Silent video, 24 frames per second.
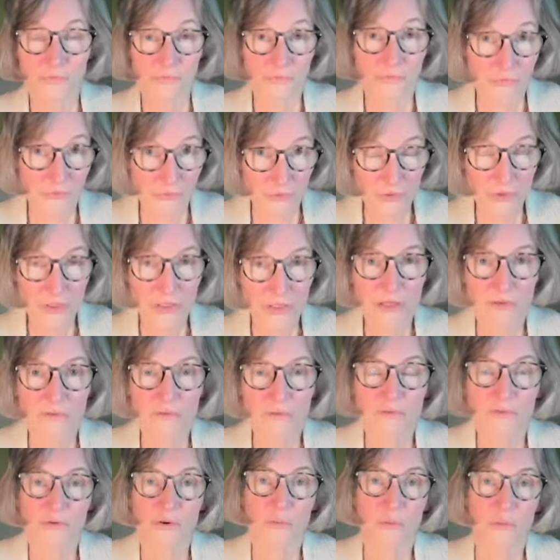first and
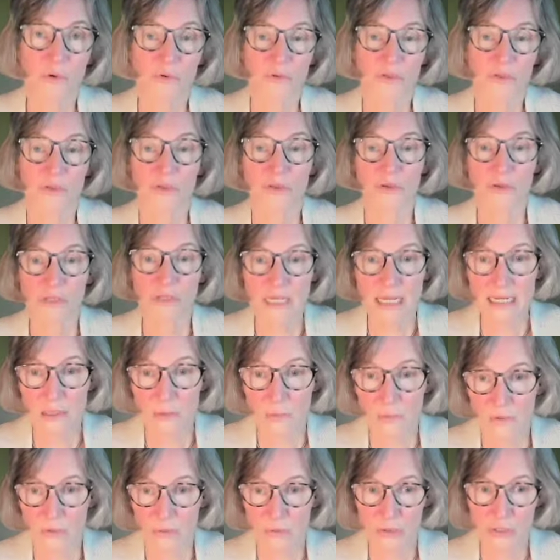foremost connect
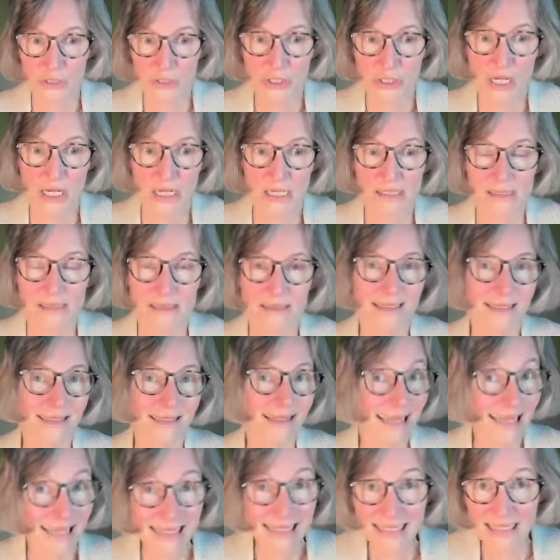with your child
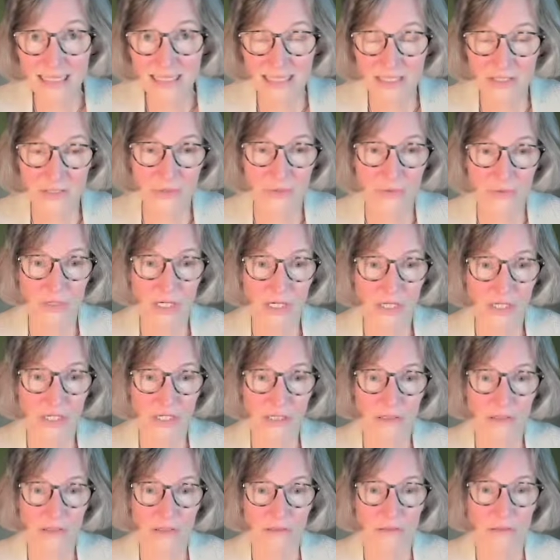in any
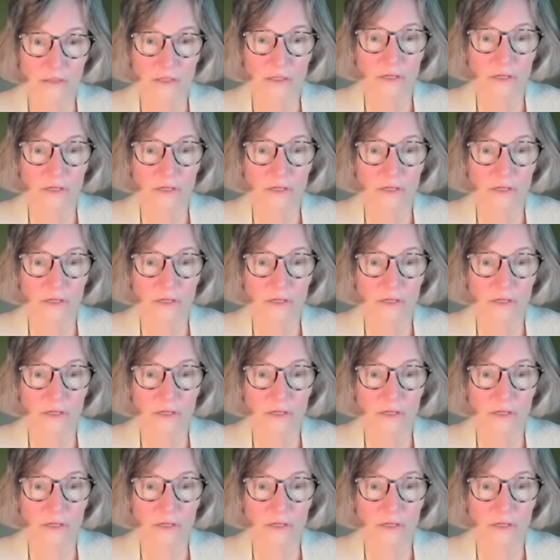situation,